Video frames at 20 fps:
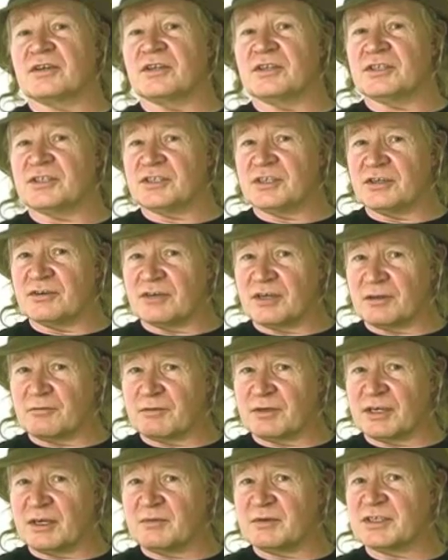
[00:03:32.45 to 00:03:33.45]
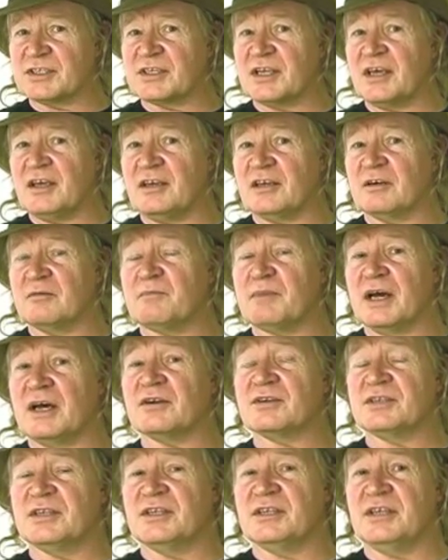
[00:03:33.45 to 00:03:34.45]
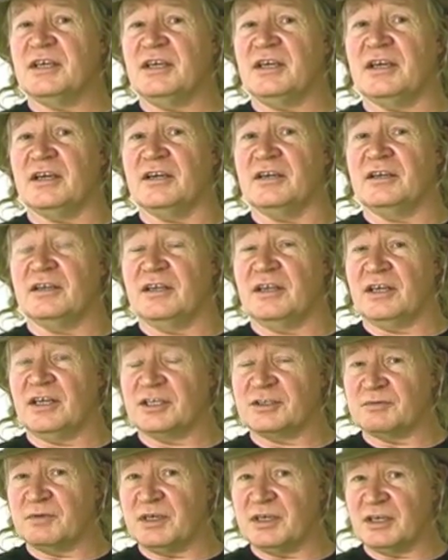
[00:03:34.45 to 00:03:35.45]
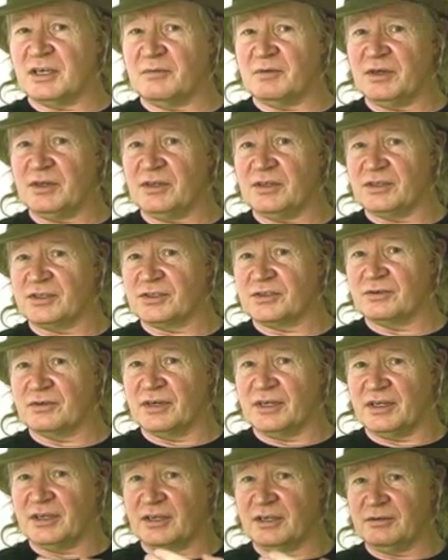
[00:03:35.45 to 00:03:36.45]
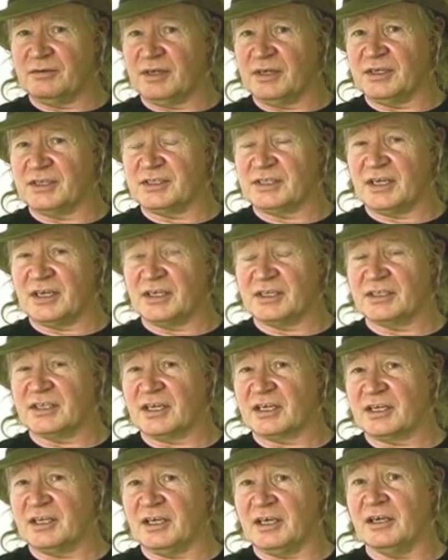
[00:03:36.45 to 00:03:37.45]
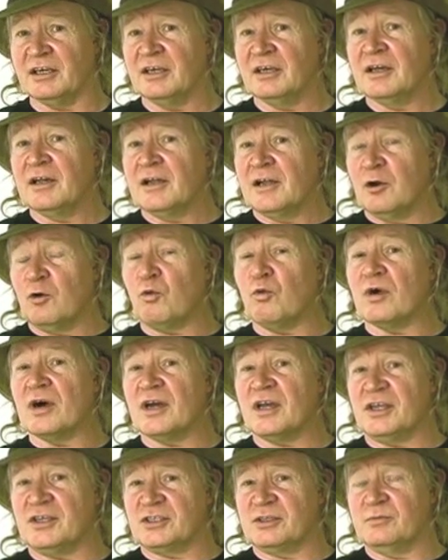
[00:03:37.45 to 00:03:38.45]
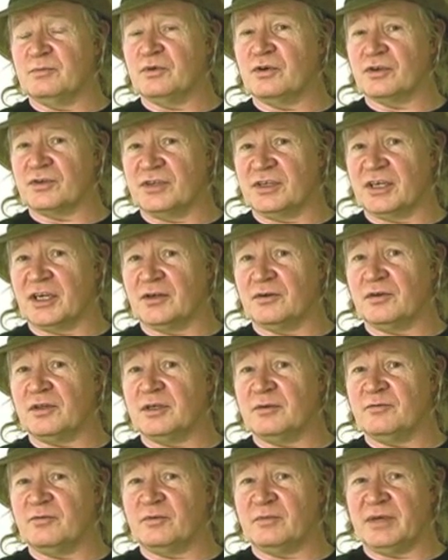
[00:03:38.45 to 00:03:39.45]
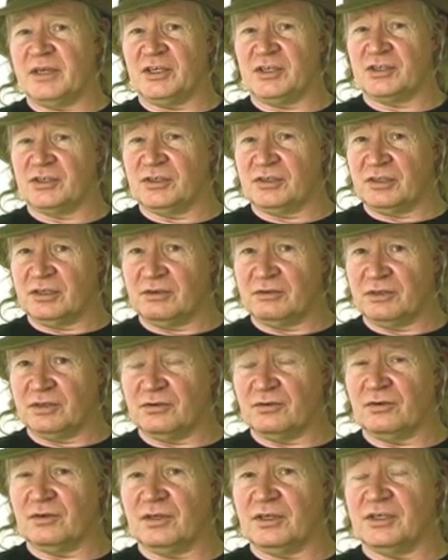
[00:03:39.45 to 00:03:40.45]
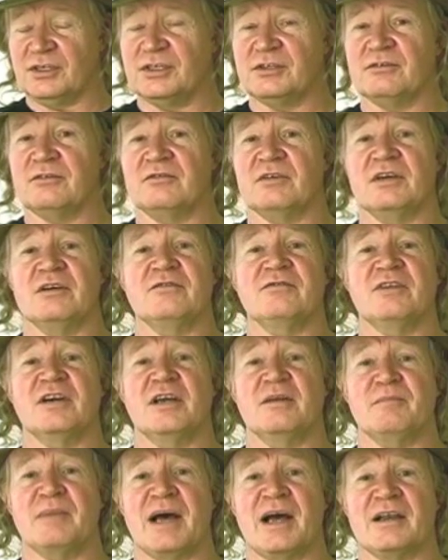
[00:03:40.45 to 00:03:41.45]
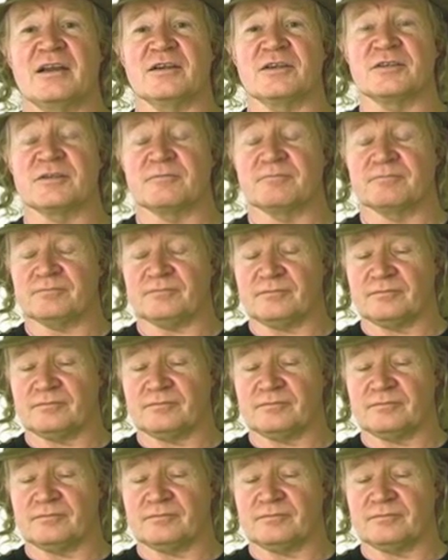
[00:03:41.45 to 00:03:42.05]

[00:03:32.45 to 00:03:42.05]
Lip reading: considering what I'm saying about it here. And as we come into this story, you're going to understand exactly why it's important to get all the information, to hold it all into a very fine balance.